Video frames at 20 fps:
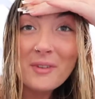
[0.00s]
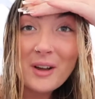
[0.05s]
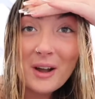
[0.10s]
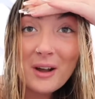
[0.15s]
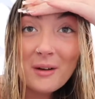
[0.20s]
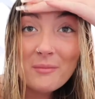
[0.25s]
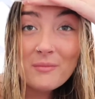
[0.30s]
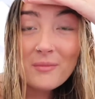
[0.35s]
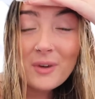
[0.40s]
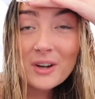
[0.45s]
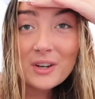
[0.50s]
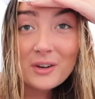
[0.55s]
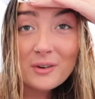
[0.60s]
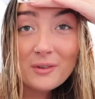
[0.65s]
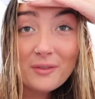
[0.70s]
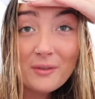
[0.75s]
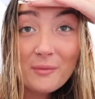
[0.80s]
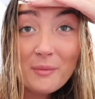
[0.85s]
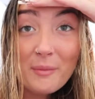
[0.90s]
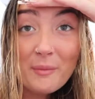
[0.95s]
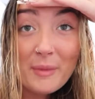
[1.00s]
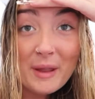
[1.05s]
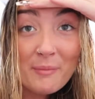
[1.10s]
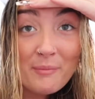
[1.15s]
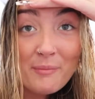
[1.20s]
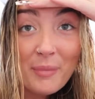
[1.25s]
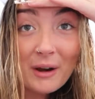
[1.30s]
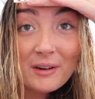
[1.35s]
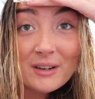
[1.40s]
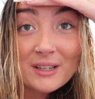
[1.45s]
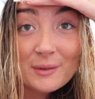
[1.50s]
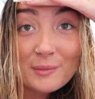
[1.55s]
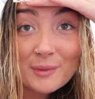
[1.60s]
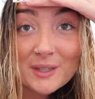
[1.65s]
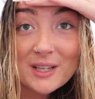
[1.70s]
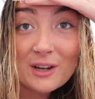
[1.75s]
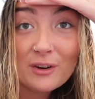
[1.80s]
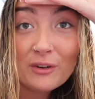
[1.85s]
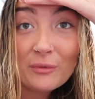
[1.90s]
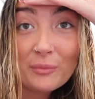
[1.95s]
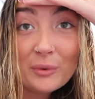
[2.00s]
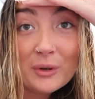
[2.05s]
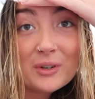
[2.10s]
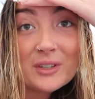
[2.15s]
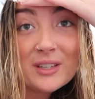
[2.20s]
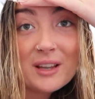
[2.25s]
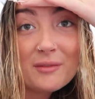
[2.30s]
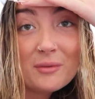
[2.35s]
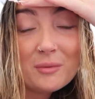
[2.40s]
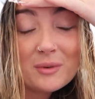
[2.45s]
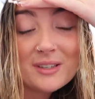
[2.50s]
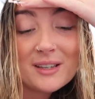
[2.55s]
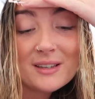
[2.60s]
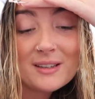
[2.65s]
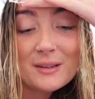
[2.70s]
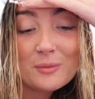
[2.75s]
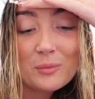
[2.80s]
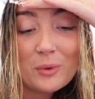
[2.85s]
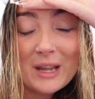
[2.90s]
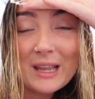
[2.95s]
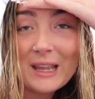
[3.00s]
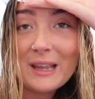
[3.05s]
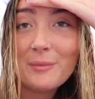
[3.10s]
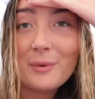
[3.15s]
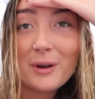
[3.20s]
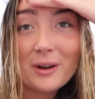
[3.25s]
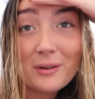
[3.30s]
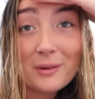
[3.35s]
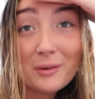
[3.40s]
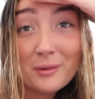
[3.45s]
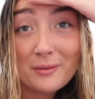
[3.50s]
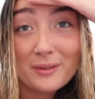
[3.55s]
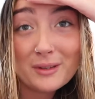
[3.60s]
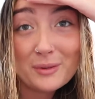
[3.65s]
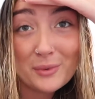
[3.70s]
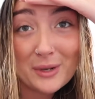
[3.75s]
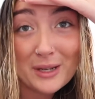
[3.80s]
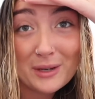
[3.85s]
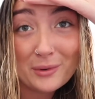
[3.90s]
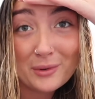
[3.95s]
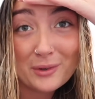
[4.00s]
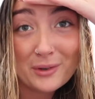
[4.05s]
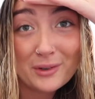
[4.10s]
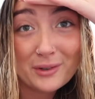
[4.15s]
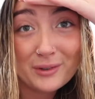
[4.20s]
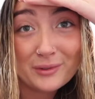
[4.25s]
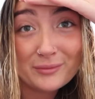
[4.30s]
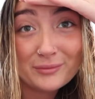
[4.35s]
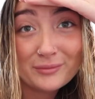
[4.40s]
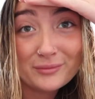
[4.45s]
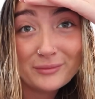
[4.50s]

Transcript: don't know if I'm embarrassing myself because everyone says it's weird, but I don't know if it's weird or not.